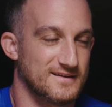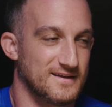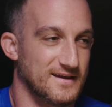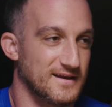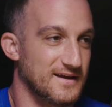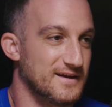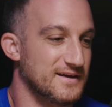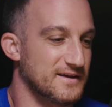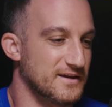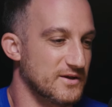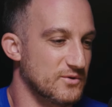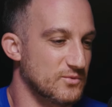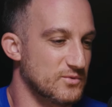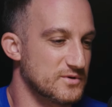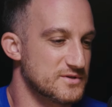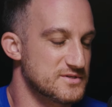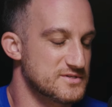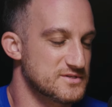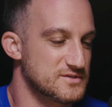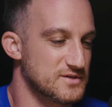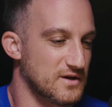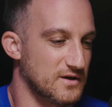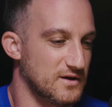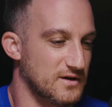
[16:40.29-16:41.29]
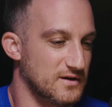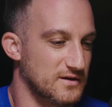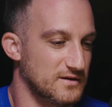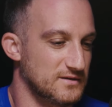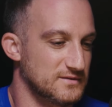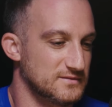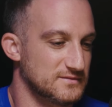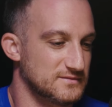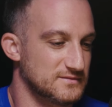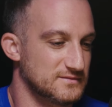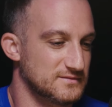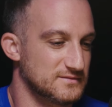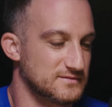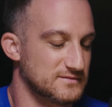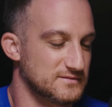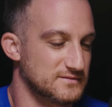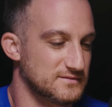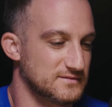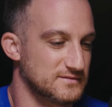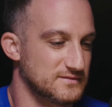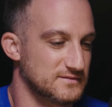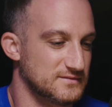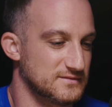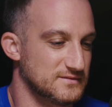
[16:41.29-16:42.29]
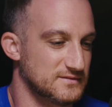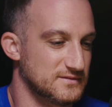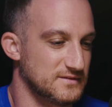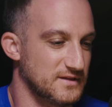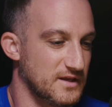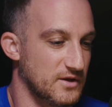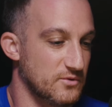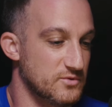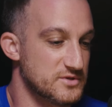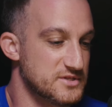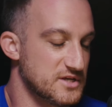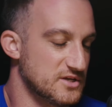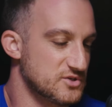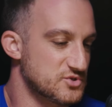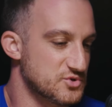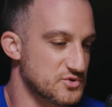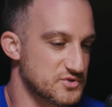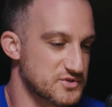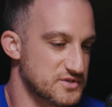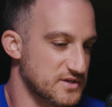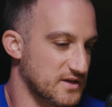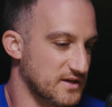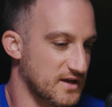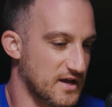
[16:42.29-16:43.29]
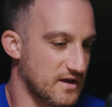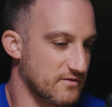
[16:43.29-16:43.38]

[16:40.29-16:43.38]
Yeah, it was uh it was interesting.